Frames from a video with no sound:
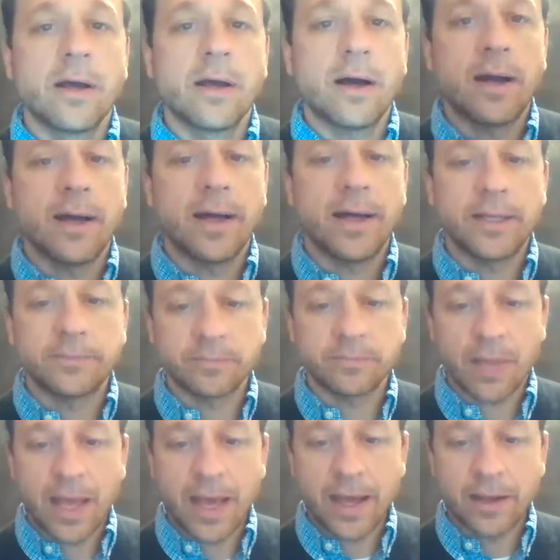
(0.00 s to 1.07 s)
how
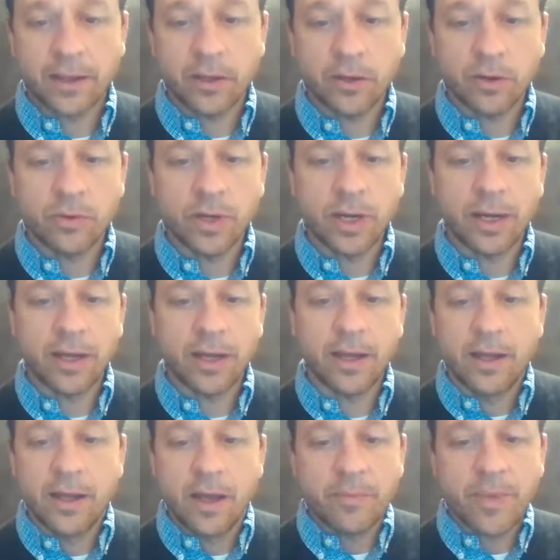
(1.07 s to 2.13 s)

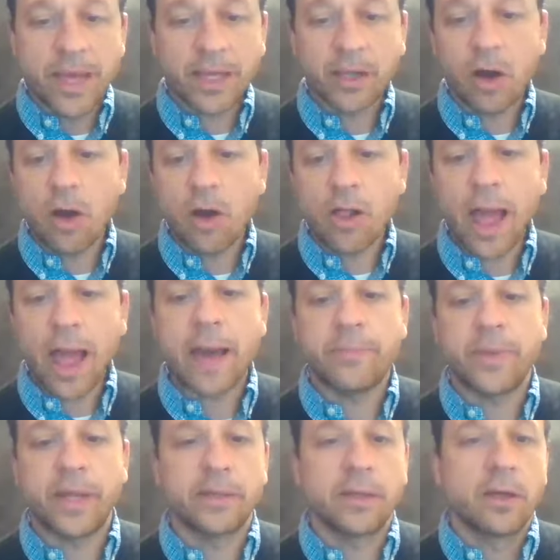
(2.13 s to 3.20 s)
to make it all happen,